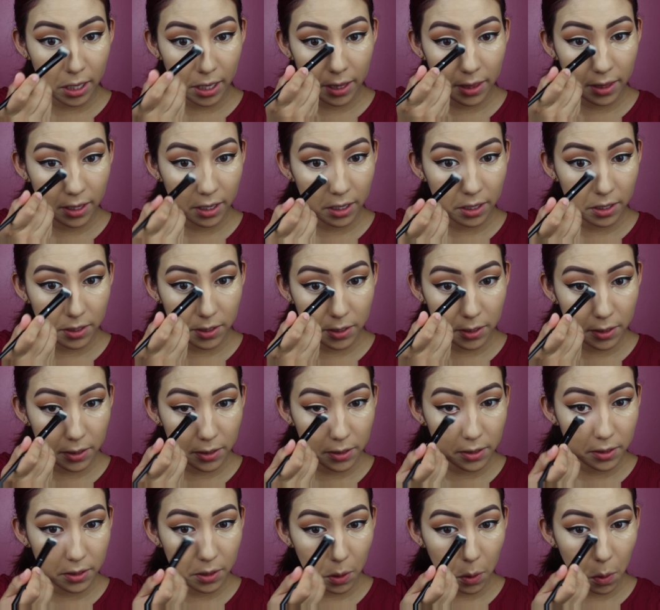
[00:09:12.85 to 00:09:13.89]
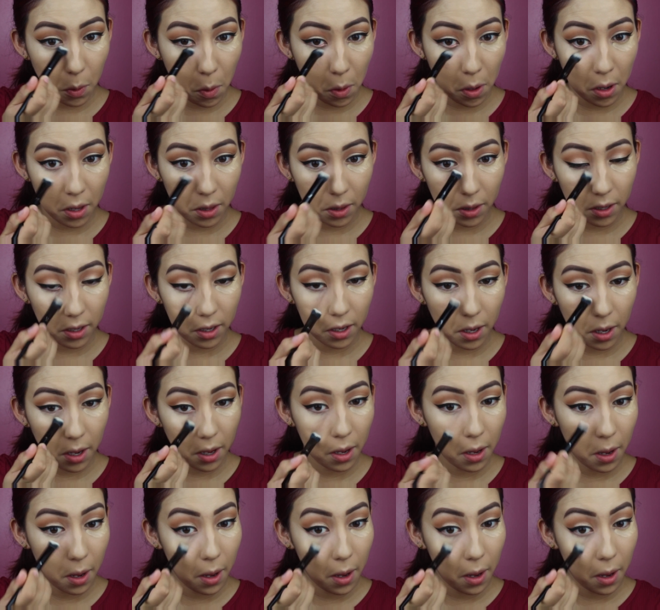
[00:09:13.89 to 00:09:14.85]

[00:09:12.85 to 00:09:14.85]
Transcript: and then just really